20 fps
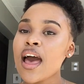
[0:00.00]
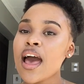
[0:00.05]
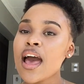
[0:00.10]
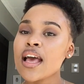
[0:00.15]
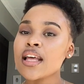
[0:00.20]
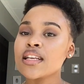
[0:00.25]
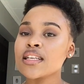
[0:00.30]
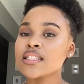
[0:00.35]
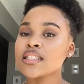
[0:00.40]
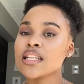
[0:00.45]

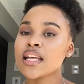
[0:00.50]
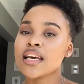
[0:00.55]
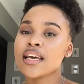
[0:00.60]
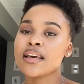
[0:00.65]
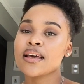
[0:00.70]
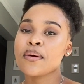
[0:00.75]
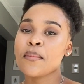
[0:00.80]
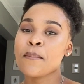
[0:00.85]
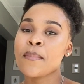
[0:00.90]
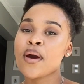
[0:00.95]
and it's
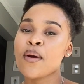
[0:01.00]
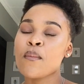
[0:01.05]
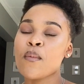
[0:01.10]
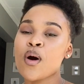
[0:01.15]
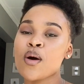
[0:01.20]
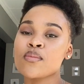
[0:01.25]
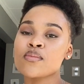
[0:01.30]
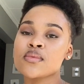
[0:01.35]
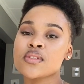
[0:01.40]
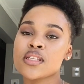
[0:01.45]
like my
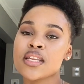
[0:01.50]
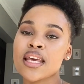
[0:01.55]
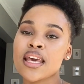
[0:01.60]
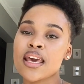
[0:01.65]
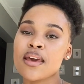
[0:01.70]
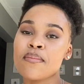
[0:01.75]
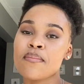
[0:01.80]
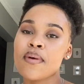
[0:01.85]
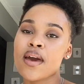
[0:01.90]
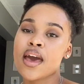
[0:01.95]
mom's
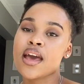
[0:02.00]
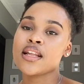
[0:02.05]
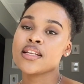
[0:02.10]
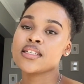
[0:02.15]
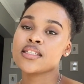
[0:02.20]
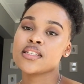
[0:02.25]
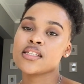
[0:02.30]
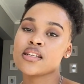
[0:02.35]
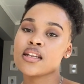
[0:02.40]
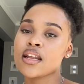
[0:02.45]
name
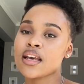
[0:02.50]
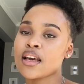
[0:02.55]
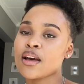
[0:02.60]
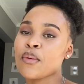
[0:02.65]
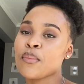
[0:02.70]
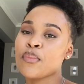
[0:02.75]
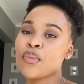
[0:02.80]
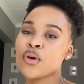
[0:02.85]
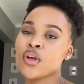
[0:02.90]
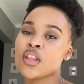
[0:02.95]
and like a
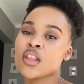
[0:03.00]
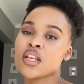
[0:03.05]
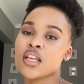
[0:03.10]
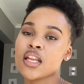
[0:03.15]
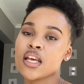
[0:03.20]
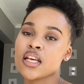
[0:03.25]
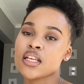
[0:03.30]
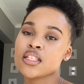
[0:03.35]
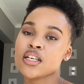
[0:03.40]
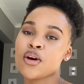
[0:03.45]
birth
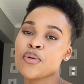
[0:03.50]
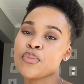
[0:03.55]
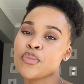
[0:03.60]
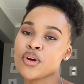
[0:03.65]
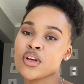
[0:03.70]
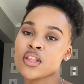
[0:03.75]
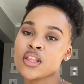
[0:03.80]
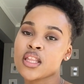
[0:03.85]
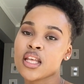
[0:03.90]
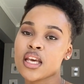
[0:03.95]
date, her
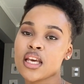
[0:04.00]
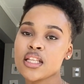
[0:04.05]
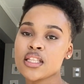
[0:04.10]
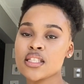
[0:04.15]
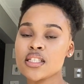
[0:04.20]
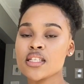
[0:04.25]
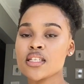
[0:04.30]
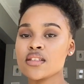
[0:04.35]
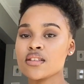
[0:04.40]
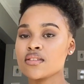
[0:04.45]
birth
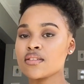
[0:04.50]
date.